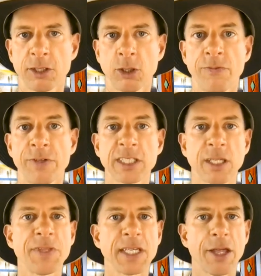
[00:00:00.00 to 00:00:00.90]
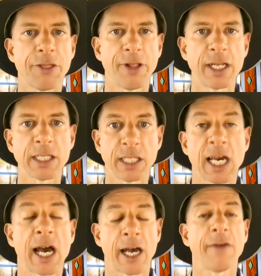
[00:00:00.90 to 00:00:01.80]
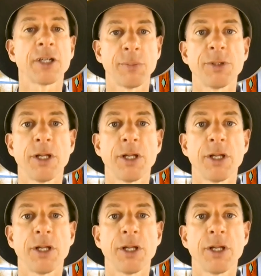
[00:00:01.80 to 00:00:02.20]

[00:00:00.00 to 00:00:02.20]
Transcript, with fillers: So if it's something athletic, yeah, have a couple